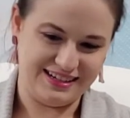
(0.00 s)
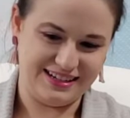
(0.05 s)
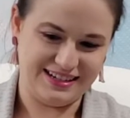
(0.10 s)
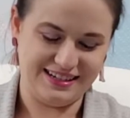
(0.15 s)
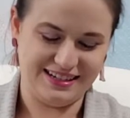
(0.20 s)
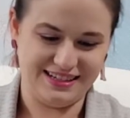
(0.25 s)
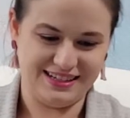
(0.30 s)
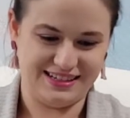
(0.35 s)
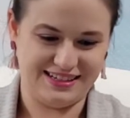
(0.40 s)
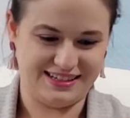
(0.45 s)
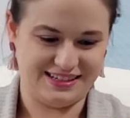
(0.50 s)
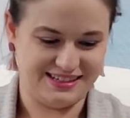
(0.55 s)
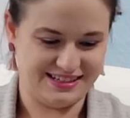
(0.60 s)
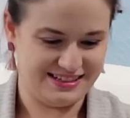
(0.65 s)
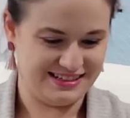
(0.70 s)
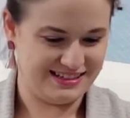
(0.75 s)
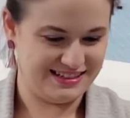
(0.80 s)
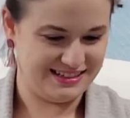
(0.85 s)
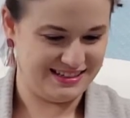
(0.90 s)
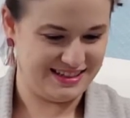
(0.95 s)
Ah,
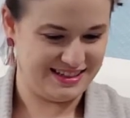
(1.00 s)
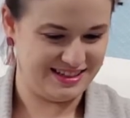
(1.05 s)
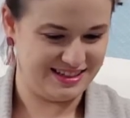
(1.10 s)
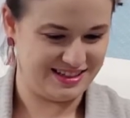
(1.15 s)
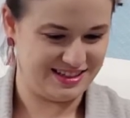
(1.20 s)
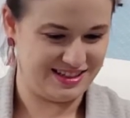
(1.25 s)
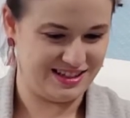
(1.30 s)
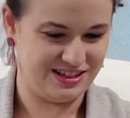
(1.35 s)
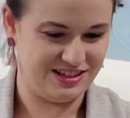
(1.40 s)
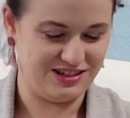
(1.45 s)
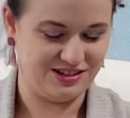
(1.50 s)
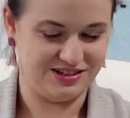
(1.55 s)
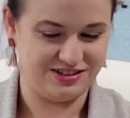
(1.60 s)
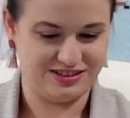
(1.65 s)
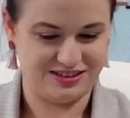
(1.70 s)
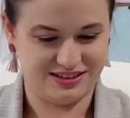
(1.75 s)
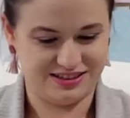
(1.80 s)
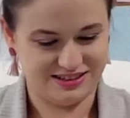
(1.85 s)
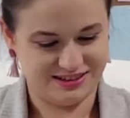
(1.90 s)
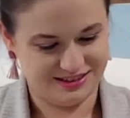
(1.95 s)
that's cute.
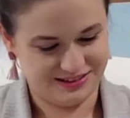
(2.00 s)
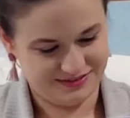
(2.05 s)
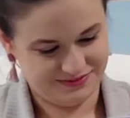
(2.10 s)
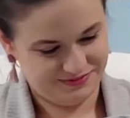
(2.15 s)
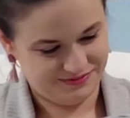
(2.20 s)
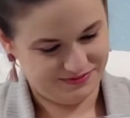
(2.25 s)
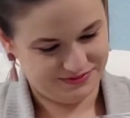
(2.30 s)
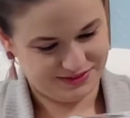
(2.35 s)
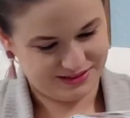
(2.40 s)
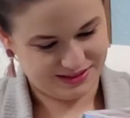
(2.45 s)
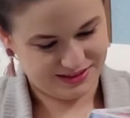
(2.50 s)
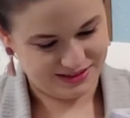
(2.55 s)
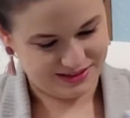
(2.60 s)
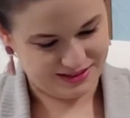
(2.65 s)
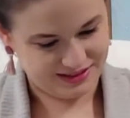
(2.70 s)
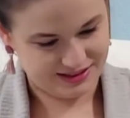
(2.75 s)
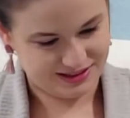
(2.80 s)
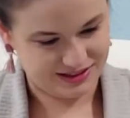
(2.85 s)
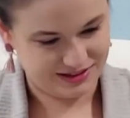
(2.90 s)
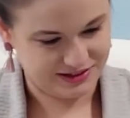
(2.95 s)

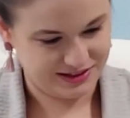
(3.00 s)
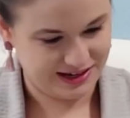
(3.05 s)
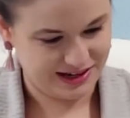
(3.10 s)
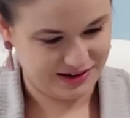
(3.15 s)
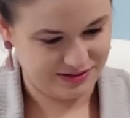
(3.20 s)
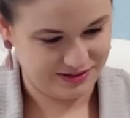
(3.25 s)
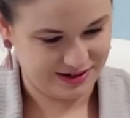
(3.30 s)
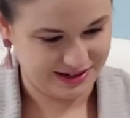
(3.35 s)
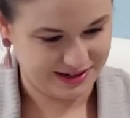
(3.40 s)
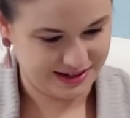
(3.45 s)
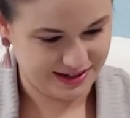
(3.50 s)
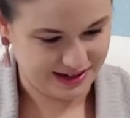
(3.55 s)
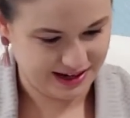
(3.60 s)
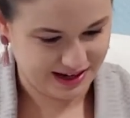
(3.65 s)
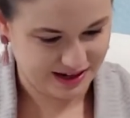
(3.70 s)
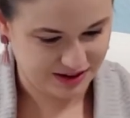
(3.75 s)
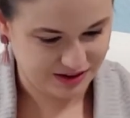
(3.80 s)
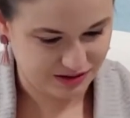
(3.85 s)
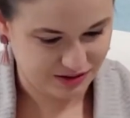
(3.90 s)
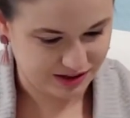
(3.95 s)
So now what?
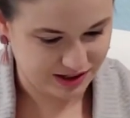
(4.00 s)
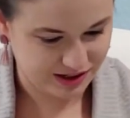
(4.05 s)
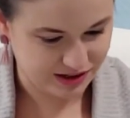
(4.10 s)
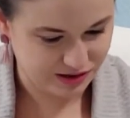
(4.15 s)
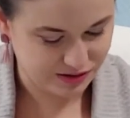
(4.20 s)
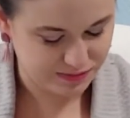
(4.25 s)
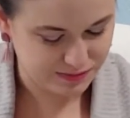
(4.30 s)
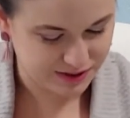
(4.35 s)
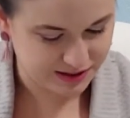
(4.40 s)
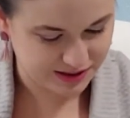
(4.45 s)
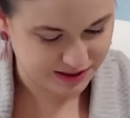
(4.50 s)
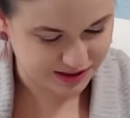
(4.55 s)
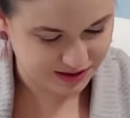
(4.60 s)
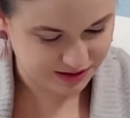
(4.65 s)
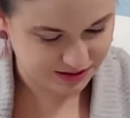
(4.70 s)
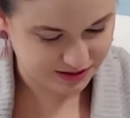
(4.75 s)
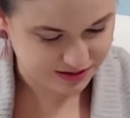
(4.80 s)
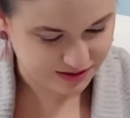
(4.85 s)
How do I open you?